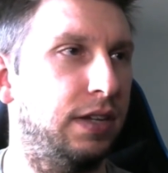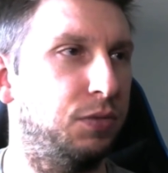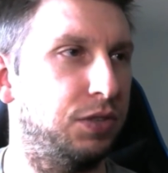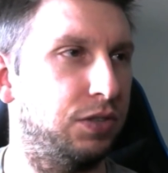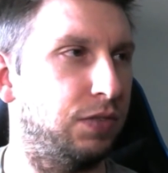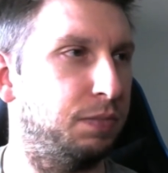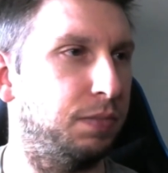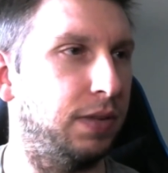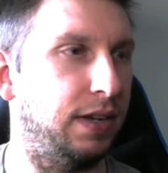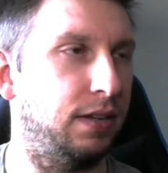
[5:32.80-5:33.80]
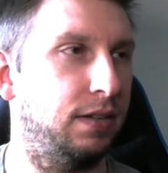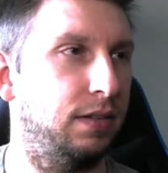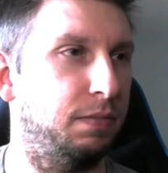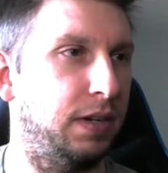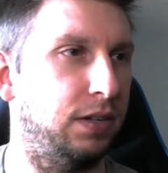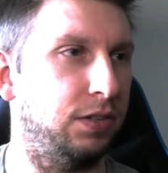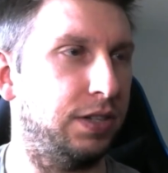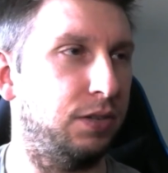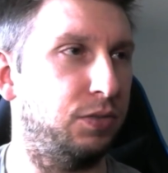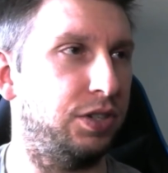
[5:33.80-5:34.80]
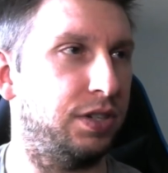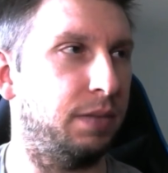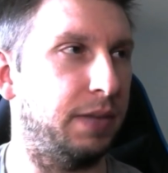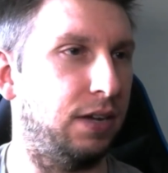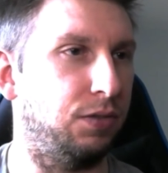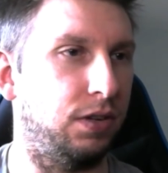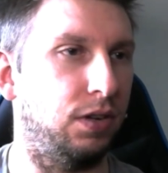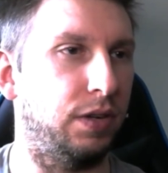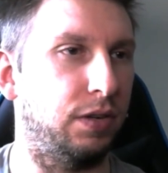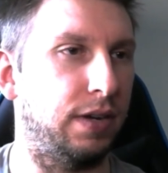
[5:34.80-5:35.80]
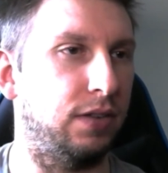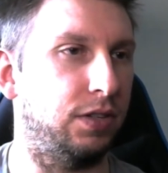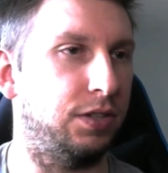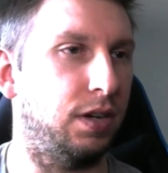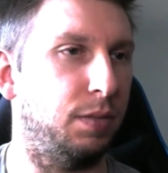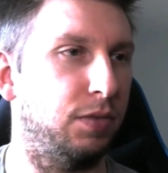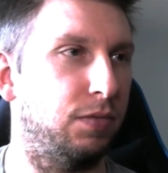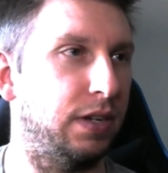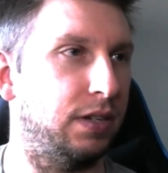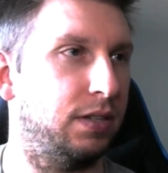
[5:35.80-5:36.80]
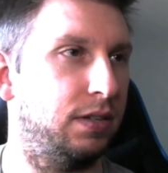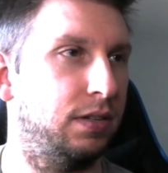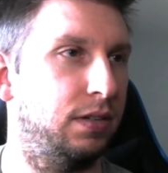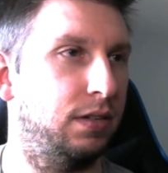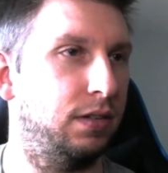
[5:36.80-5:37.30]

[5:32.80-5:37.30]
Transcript: it look like it was a wrist blade, but it looks like it was just coming out and going around the top of the wrist.